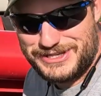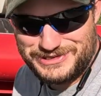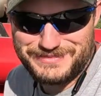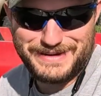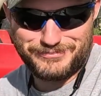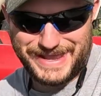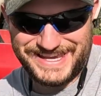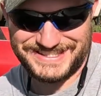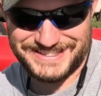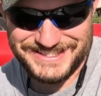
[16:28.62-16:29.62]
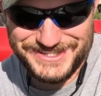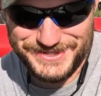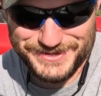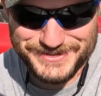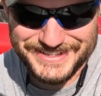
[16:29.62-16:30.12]
to do my best
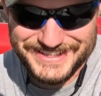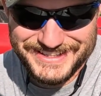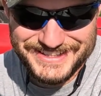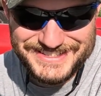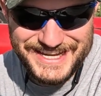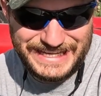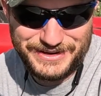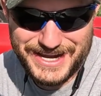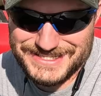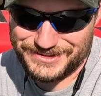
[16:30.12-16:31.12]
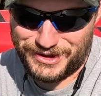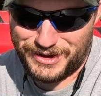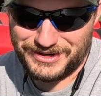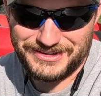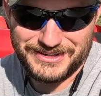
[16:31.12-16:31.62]
to take you guys
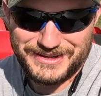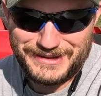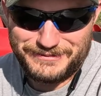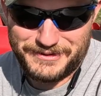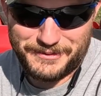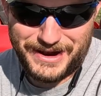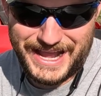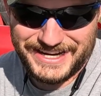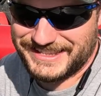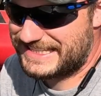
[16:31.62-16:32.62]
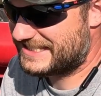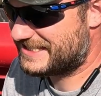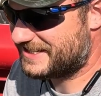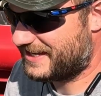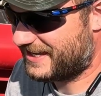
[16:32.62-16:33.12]
along for the ride in
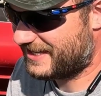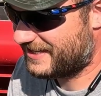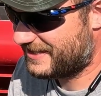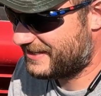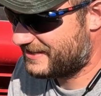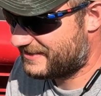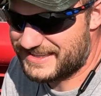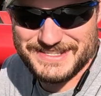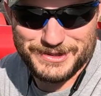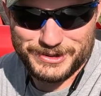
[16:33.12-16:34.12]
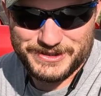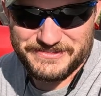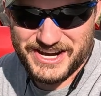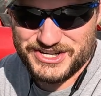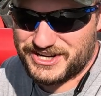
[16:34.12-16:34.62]
this this little
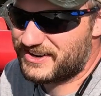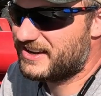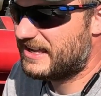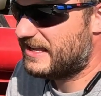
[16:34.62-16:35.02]
adventure.